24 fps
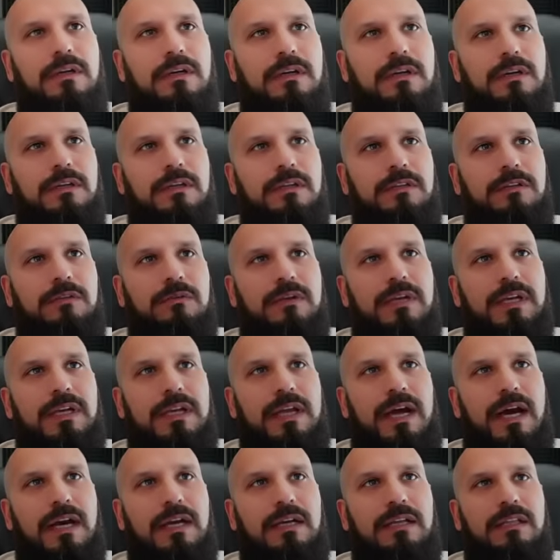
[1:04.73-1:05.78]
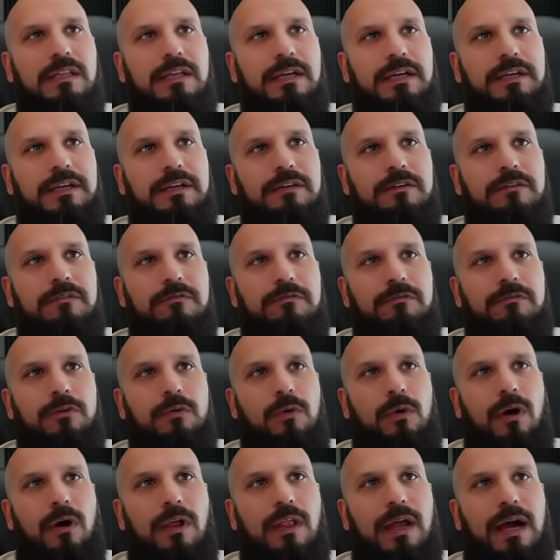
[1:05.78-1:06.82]
You cannot click view
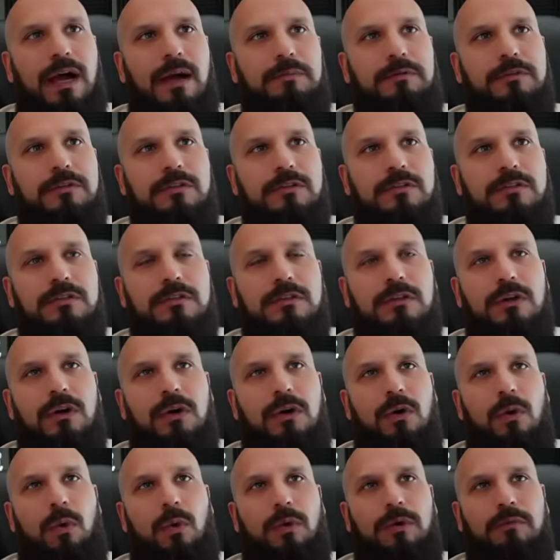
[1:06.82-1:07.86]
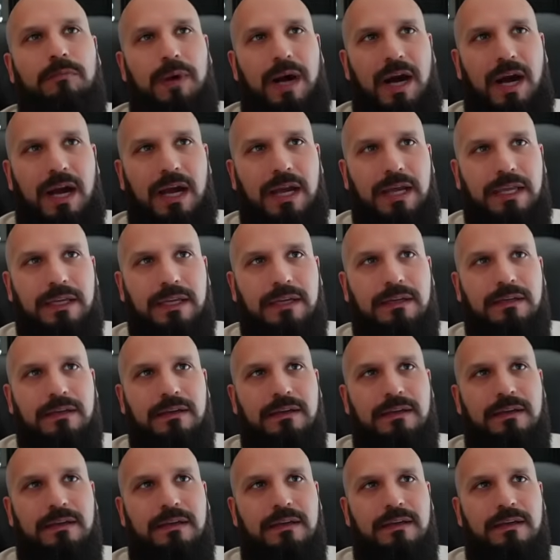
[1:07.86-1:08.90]
all options or buy.
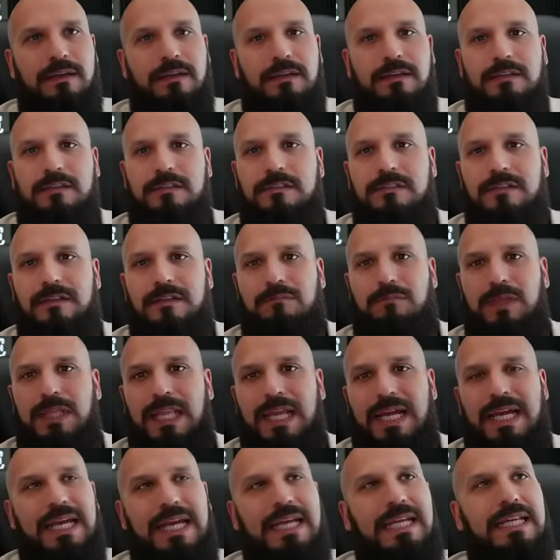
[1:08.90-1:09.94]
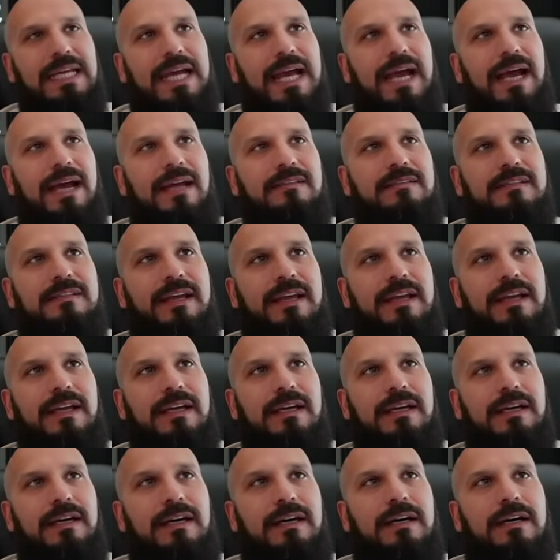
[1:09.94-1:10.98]
It is plain as
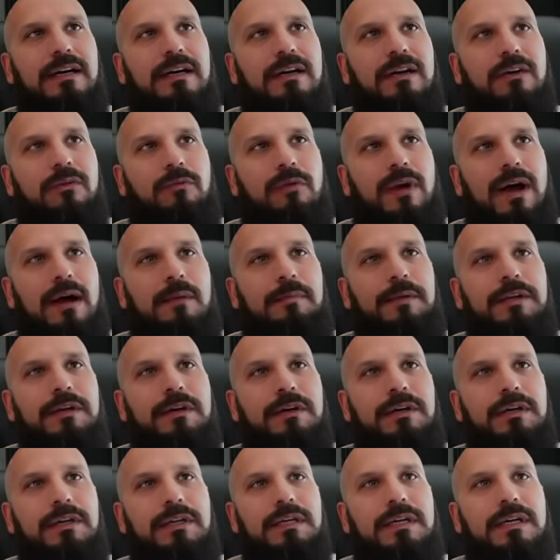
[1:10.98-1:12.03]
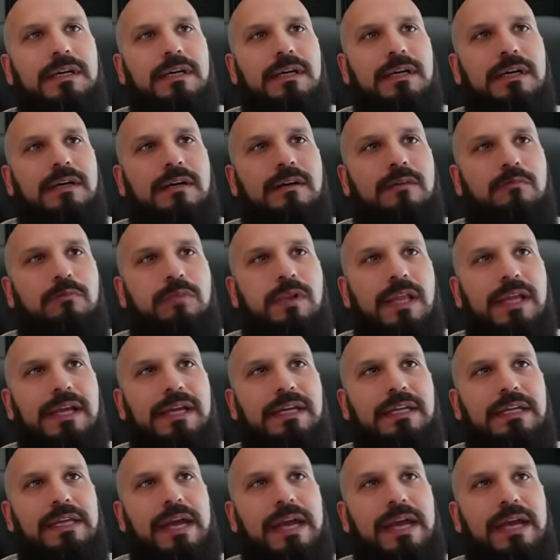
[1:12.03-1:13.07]
day. Robinhood
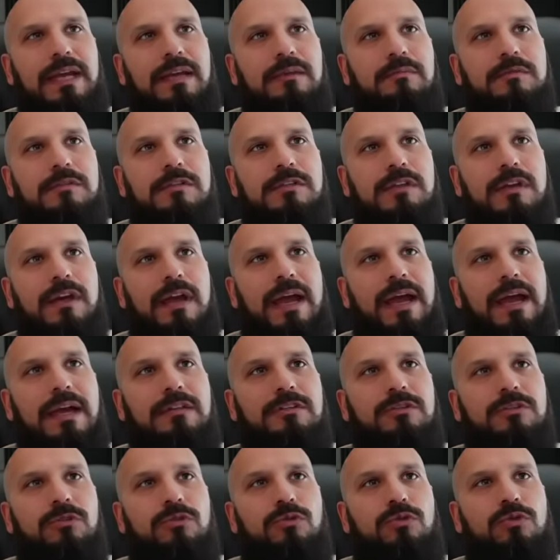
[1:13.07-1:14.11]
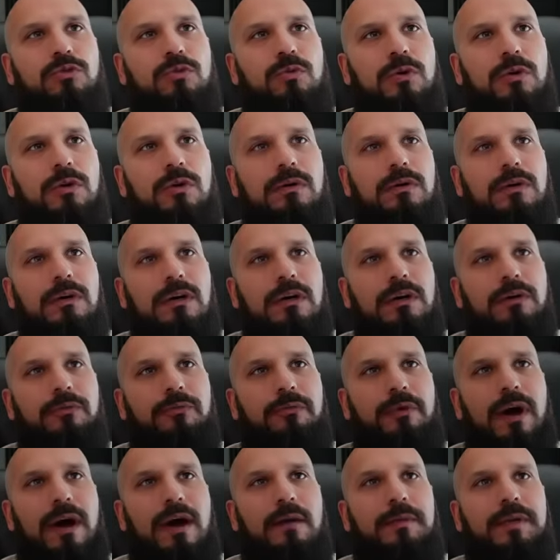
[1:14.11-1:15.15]
playing games as usual,
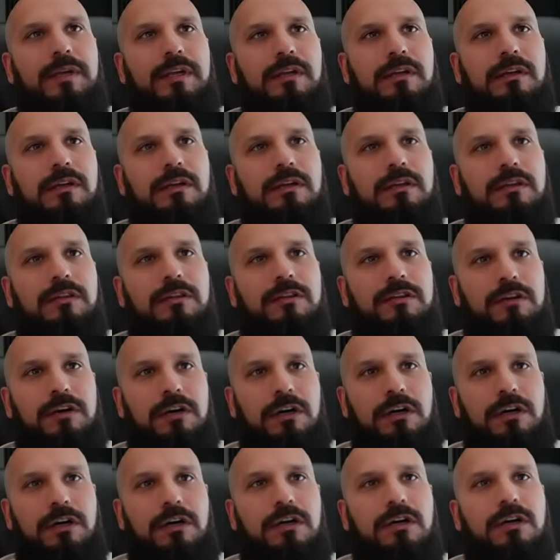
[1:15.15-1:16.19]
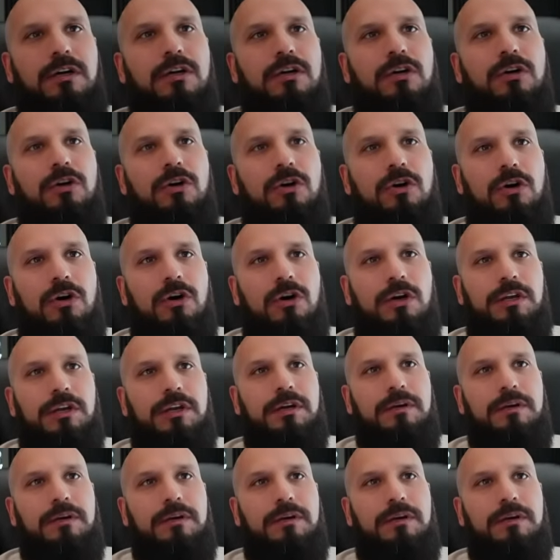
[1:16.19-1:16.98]
robbing the hood.